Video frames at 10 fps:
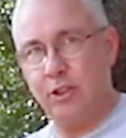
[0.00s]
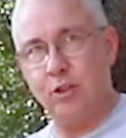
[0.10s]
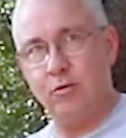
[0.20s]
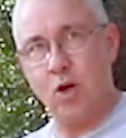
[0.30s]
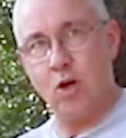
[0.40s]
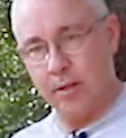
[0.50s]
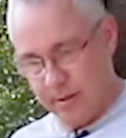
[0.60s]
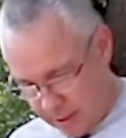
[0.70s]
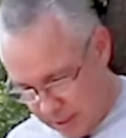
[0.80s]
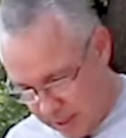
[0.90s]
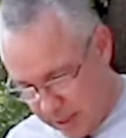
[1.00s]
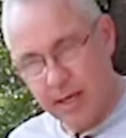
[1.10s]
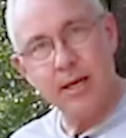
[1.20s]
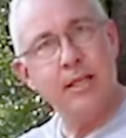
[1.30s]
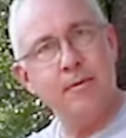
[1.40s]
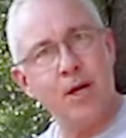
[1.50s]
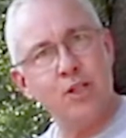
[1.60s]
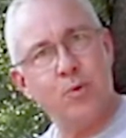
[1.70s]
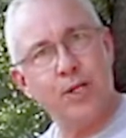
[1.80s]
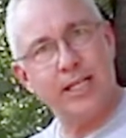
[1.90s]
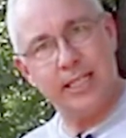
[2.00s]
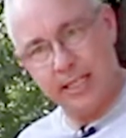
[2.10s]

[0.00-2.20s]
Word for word: you're wrong. The most work I